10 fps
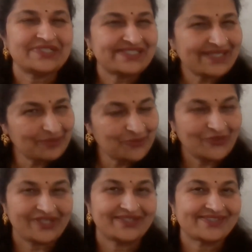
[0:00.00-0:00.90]

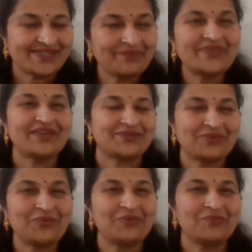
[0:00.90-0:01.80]
Somewhere, something
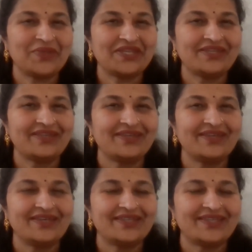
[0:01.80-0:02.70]
told me
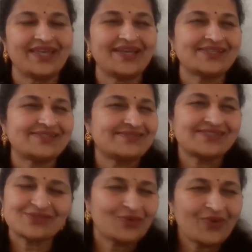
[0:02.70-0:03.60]
that
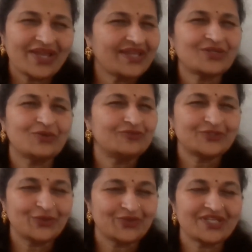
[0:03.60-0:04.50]
just go ahead, go for
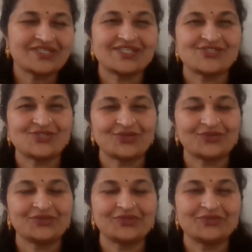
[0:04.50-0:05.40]
the orientation. You're
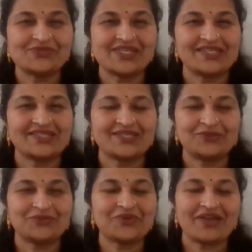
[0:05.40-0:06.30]
not going to lose anything.
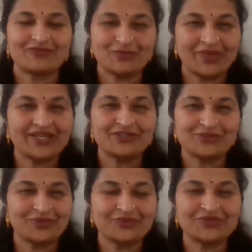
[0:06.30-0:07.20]
You don't have to buy
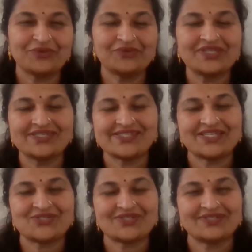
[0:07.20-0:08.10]
to go to the
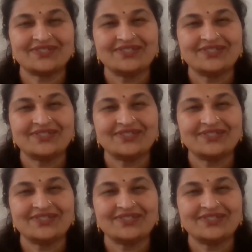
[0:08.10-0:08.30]
orientation.